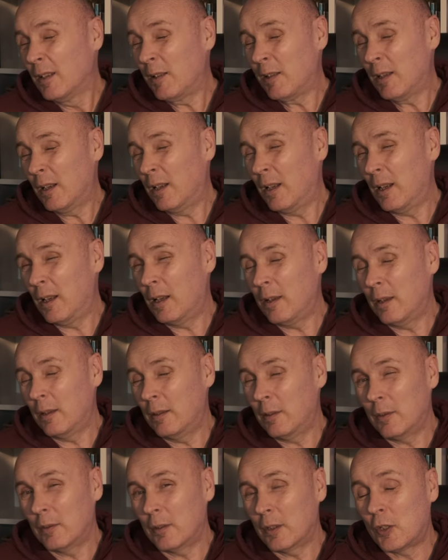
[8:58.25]

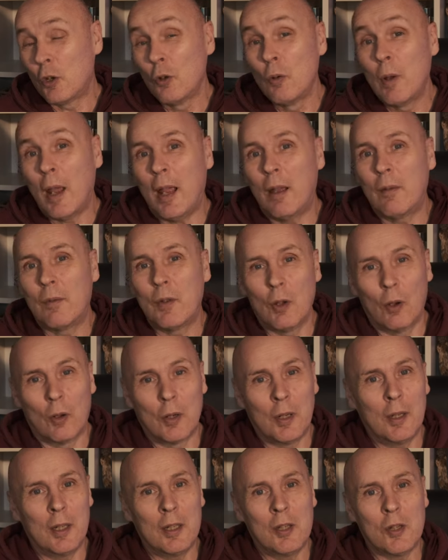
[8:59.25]
too heavy
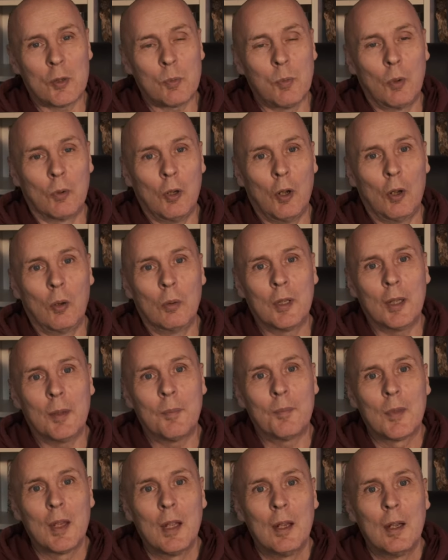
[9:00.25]
on it. It just won't hold
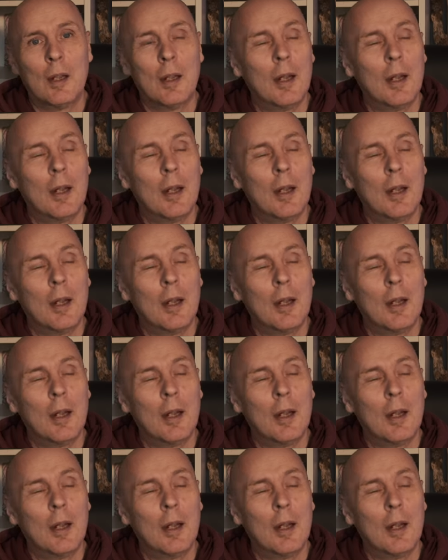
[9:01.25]
it.